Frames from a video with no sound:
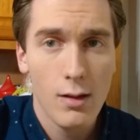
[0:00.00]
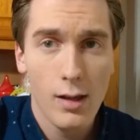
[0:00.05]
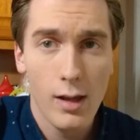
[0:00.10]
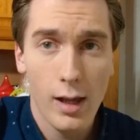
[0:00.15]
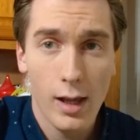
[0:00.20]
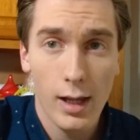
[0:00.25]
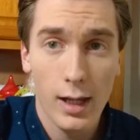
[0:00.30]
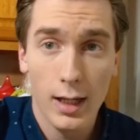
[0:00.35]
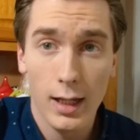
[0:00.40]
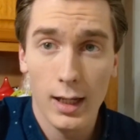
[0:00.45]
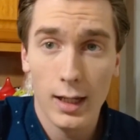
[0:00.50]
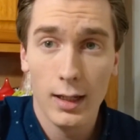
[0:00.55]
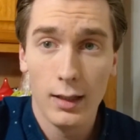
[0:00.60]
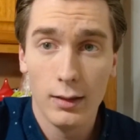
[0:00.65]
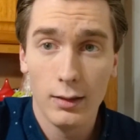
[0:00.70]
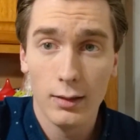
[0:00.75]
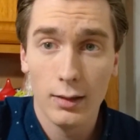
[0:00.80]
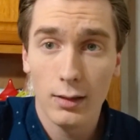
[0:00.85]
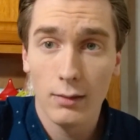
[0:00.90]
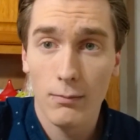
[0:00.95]

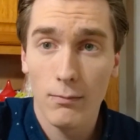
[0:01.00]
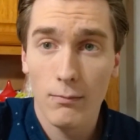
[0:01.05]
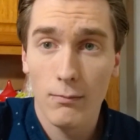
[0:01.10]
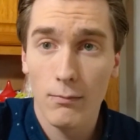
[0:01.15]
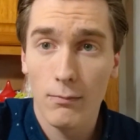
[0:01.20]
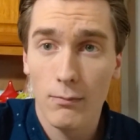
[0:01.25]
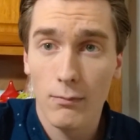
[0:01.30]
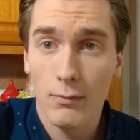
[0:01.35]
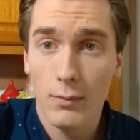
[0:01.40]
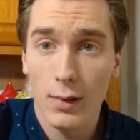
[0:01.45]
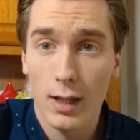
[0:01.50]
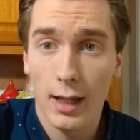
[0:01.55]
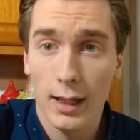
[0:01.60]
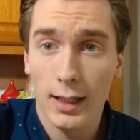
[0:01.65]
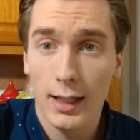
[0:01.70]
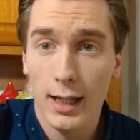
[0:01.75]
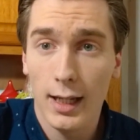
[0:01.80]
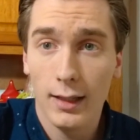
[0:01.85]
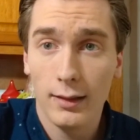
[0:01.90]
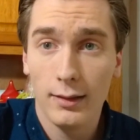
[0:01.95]
And I
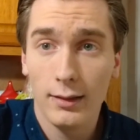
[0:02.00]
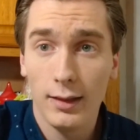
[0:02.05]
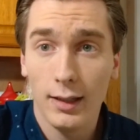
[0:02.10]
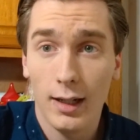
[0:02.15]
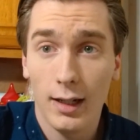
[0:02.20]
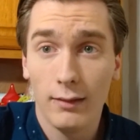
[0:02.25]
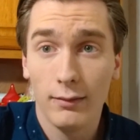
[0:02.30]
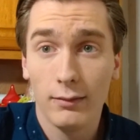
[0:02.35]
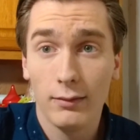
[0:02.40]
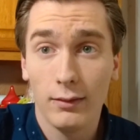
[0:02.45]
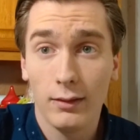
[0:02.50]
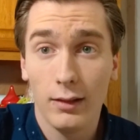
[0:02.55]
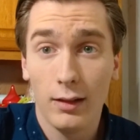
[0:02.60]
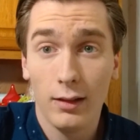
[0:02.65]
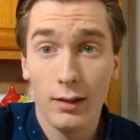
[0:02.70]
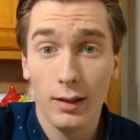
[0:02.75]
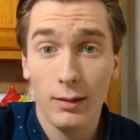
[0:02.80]
can't say I really